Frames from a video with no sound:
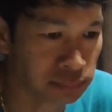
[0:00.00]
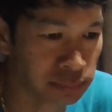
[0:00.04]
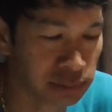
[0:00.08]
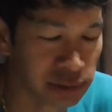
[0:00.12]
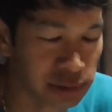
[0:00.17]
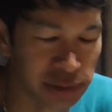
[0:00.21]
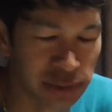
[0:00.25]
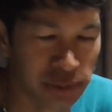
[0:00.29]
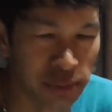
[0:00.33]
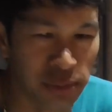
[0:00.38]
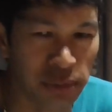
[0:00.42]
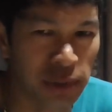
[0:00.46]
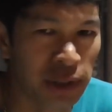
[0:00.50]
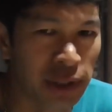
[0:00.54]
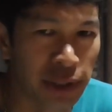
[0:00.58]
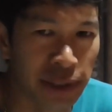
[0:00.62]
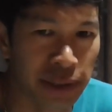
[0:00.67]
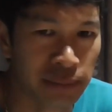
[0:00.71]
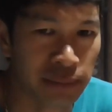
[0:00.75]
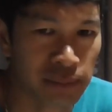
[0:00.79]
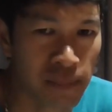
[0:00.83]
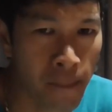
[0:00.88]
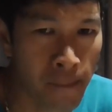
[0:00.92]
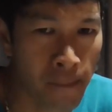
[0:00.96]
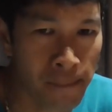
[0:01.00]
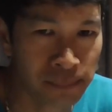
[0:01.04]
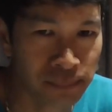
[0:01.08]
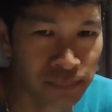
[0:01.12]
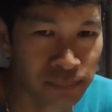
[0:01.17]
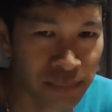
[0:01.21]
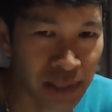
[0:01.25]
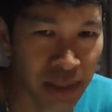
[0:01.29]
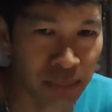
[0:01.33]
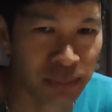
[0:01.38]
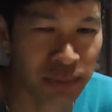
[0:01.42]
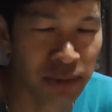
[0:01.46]
That's all right.
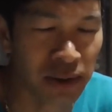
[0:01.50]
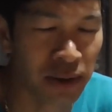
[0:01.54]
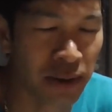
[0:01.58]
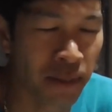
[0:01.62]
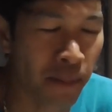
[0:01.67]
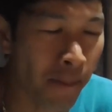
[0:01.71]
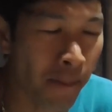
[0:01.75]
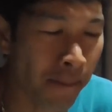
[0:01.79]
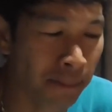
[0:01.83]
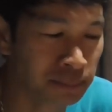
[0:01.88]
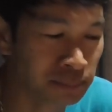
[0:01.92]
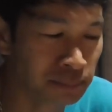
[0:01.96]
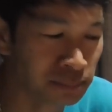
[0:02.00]
I'm not